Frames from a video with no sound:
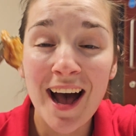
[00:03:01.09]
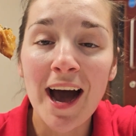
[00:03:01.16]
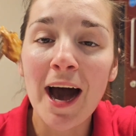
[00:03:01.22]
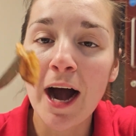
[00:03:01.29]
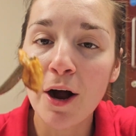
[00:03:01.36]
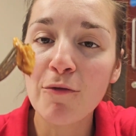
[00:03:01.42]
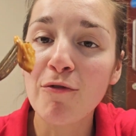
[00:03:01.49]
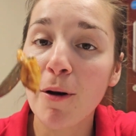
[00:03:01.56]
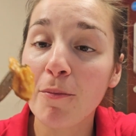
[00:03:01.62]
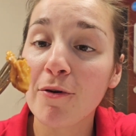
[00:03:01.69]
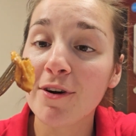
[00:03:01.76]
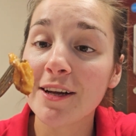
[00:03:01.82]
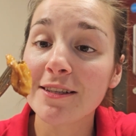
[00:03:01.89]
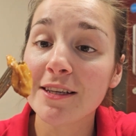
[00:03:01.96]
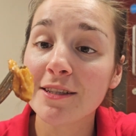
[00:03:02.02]
How
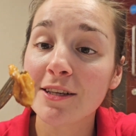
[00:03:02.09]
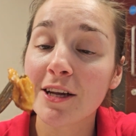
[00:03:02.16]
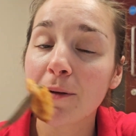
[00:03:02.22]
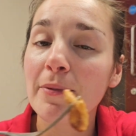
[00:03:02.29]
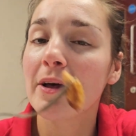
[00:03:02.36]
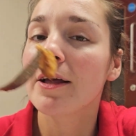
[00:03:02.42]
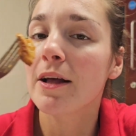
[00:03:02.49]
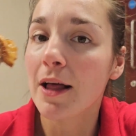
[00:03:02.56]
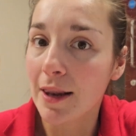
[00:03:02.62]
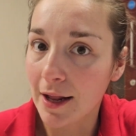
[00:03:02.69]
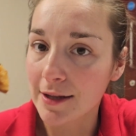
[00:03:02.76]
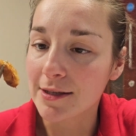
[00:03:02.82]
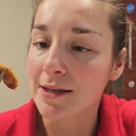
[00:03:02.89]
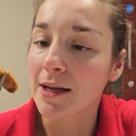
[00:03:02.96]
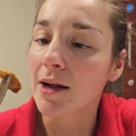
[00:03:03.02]
rubbery is this going to be?
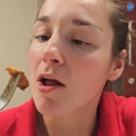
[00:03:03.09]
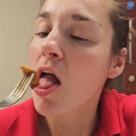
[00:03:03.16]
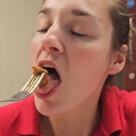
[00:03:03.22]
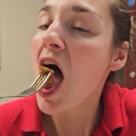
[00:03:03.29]
Let's see.